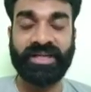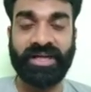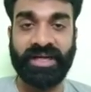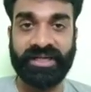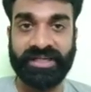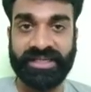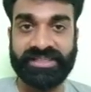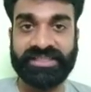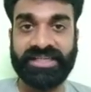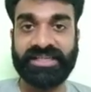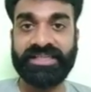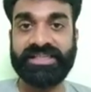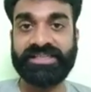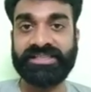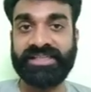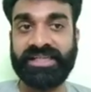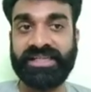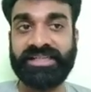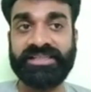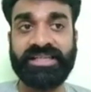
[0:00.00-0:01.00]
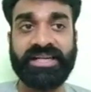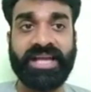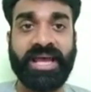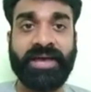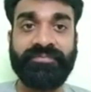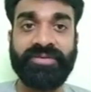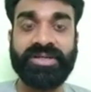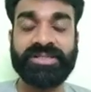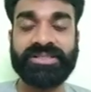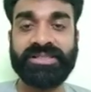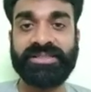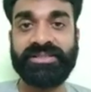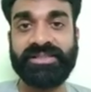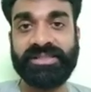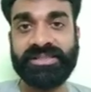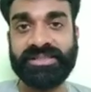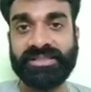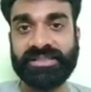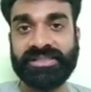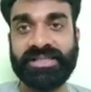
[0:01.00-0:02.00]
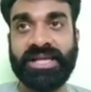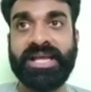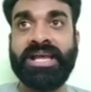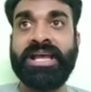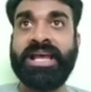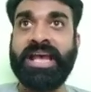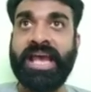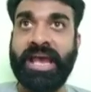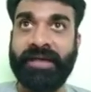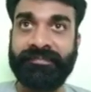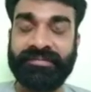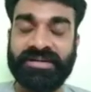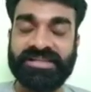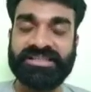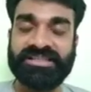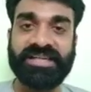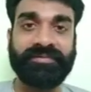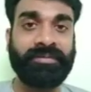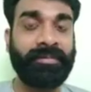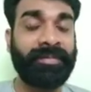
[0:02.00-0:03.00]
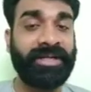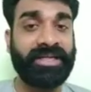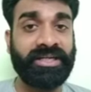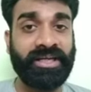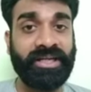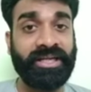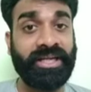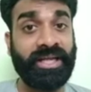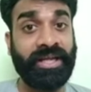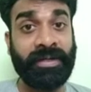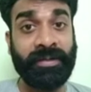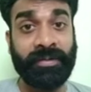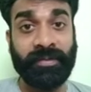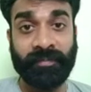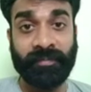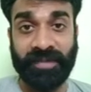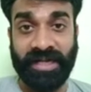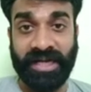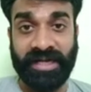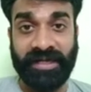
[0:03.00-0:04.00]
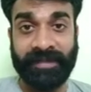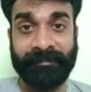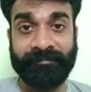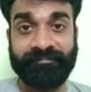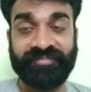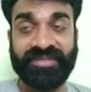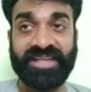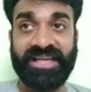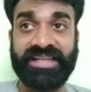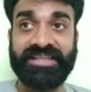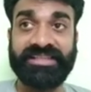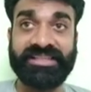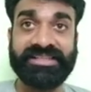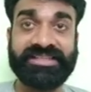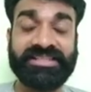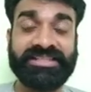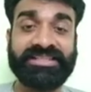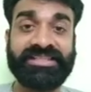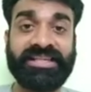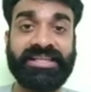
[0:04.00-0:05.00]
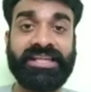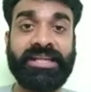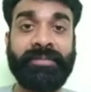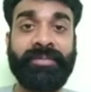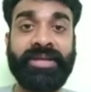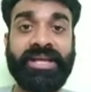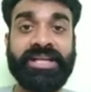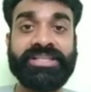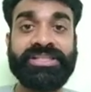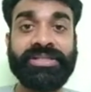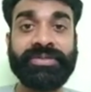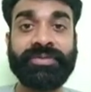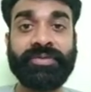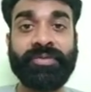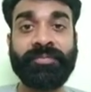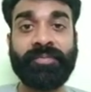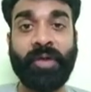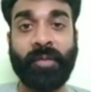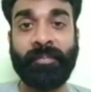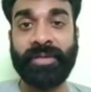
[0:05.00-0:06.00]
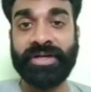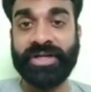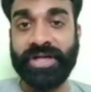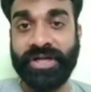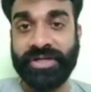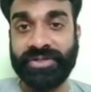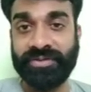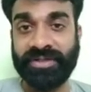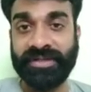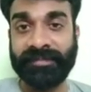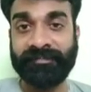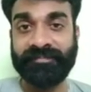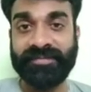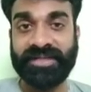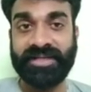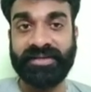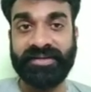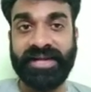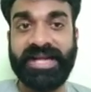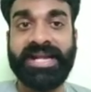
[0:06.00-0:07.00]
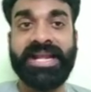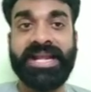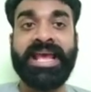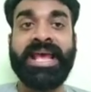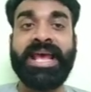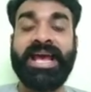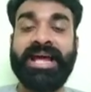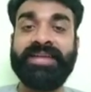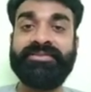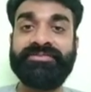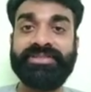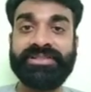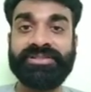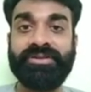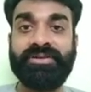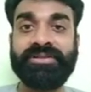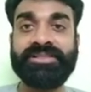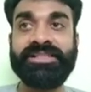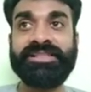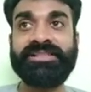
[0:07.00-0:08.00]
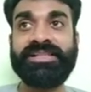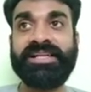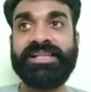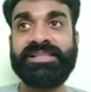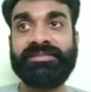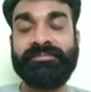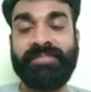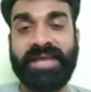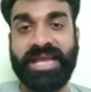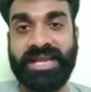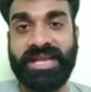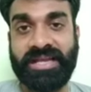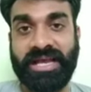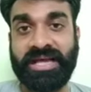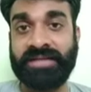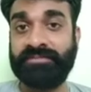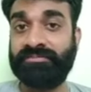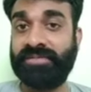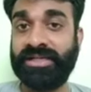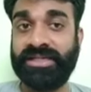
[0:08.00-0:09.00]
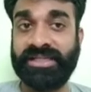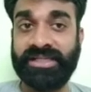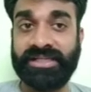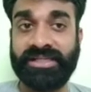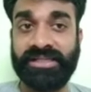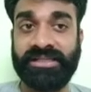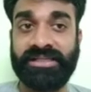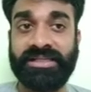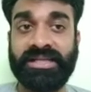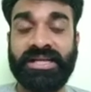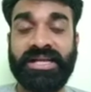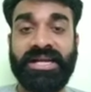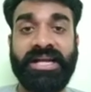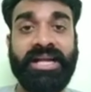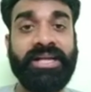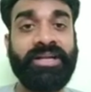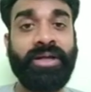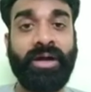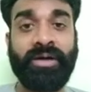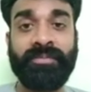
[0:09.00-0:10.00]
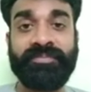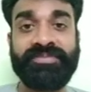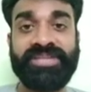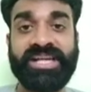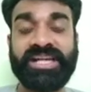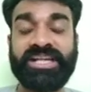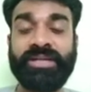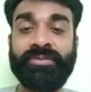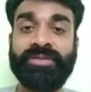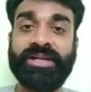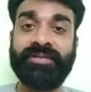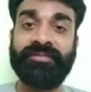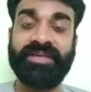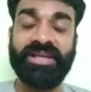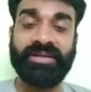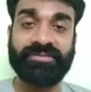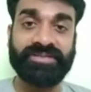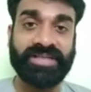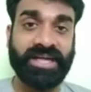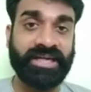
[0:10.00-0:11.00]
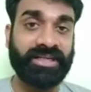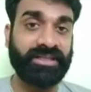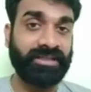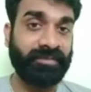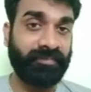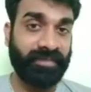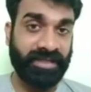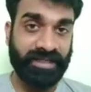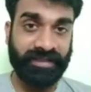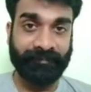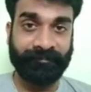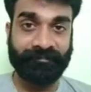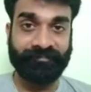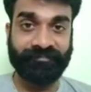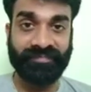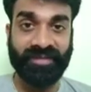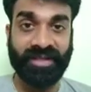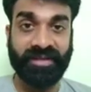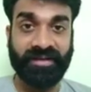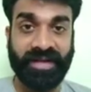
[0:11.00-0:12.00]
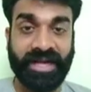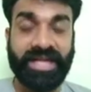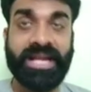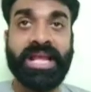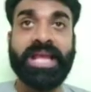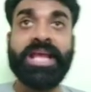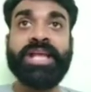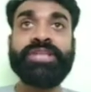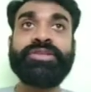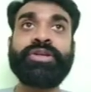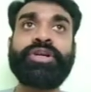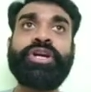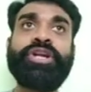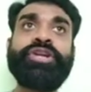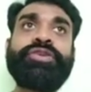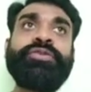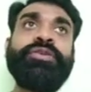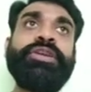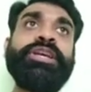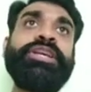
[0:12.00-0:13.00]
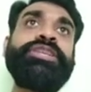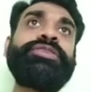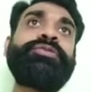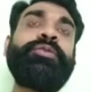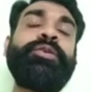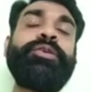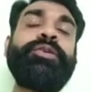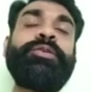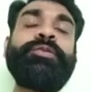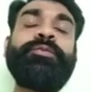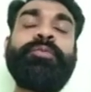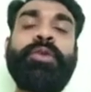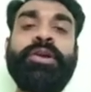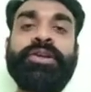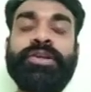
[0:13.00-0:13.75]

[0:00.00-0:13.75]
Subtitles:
Understand this thing, that efforts and results, efforts that will be done into planning, and results that can be achieved through proper controlling, right? And resources, that is man and material, and the objective that we have set in the planning, right? So controlling is going to what?